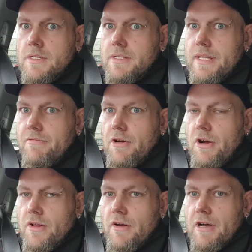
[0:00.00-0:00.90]
Never
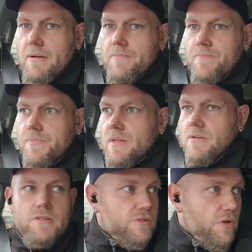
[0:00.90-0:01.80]
heard of it,
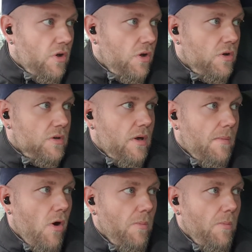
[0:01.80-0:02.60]
so I'm